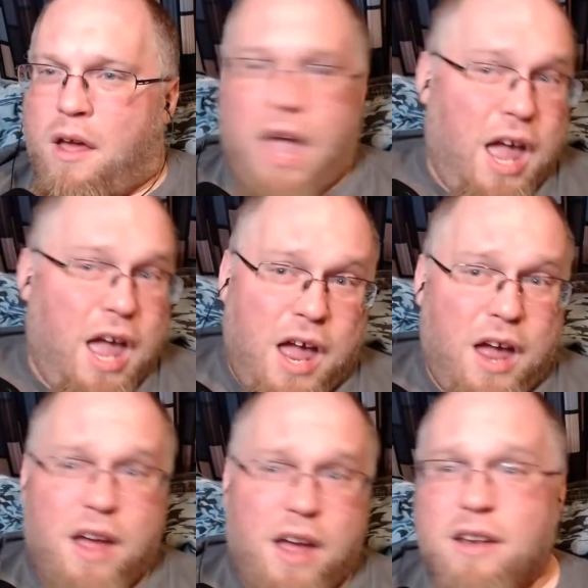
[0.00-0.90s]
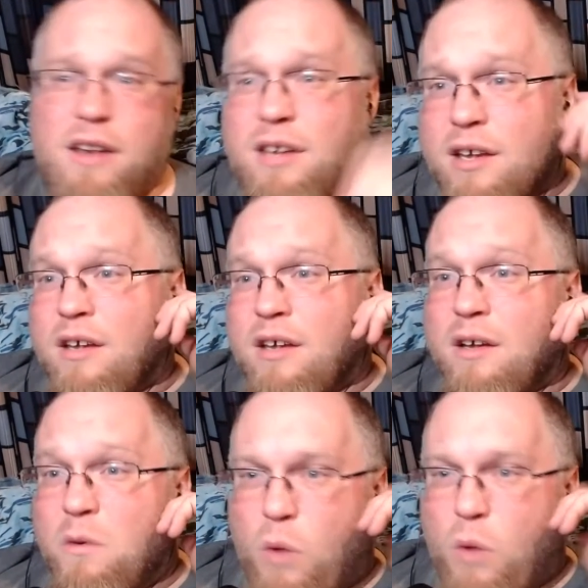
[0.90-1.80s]
And
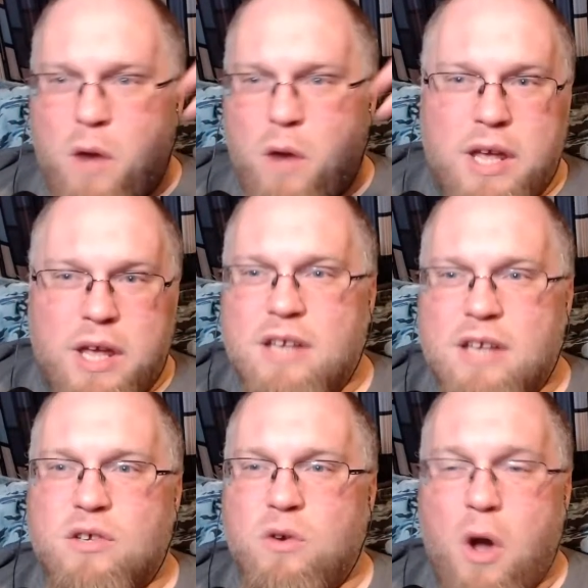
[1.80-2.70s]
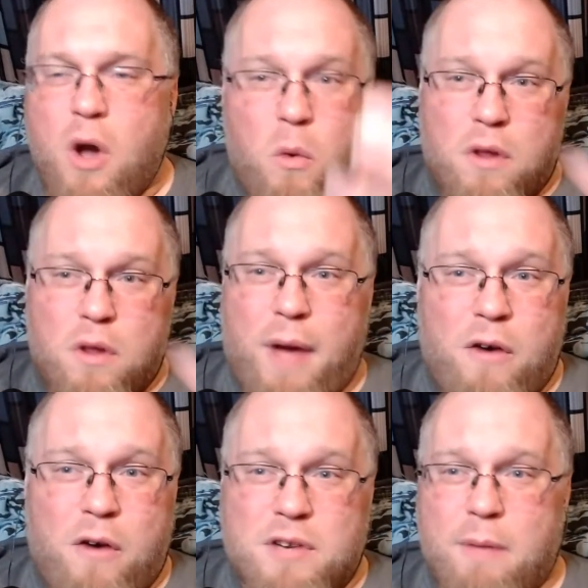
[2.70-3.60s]
when we get into where the
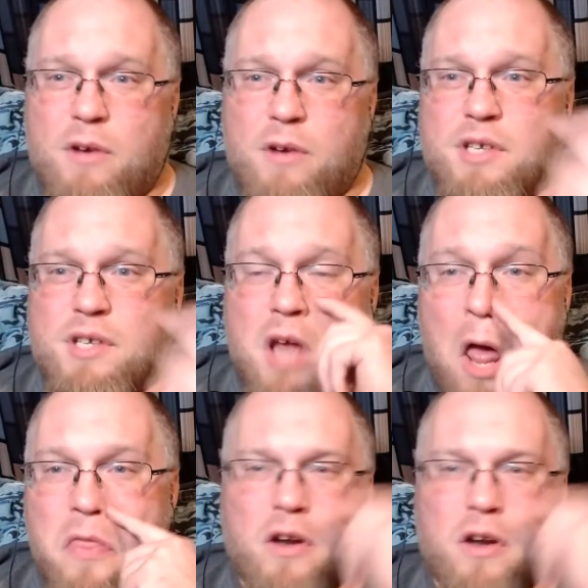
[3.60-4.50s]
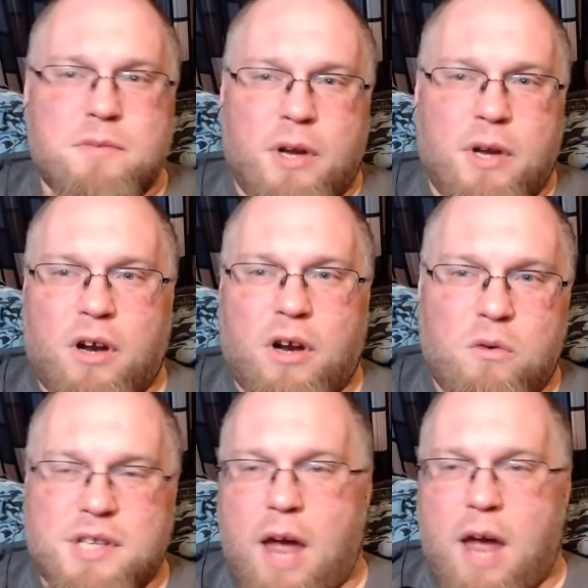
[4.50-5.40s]
battle with Demios is, there's Mira, who
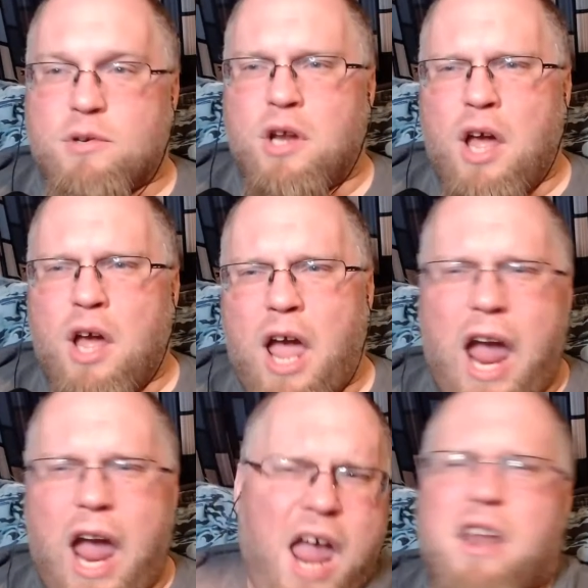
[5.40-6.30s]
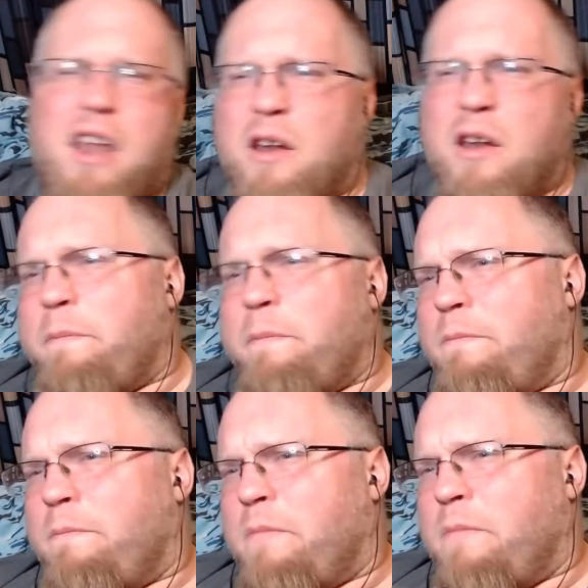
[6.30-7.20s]
was captured, and an
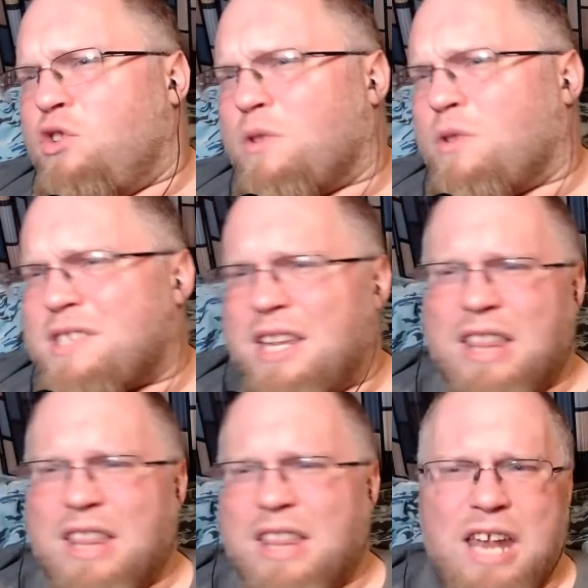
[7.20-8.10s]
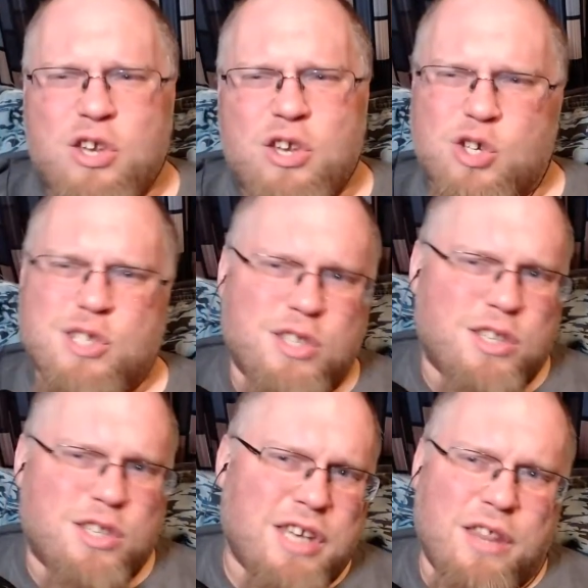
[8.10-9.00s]
interesting lady just
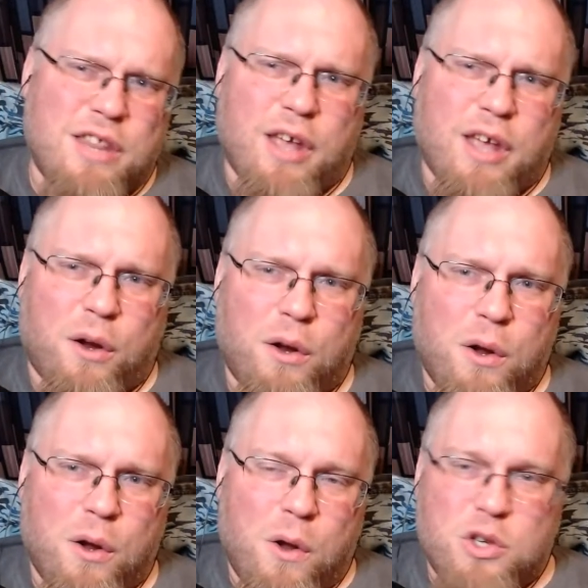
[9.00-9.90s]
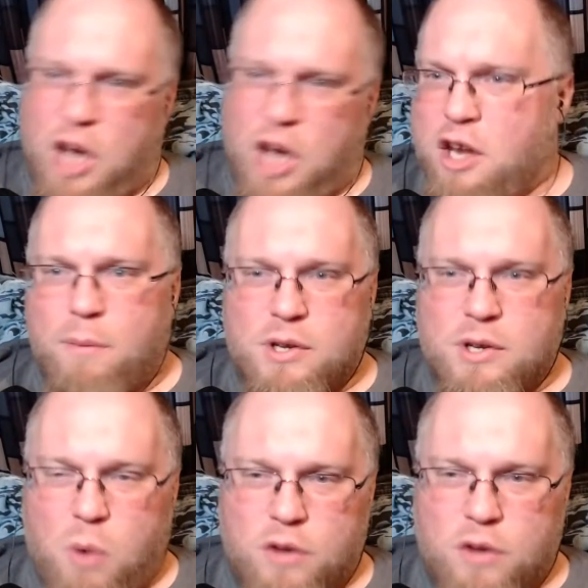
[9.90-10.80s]
sitting there, chained up
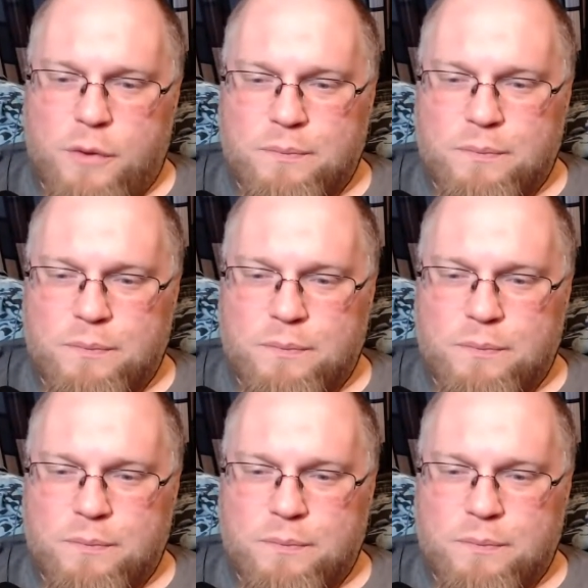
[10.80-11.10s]
as well, too.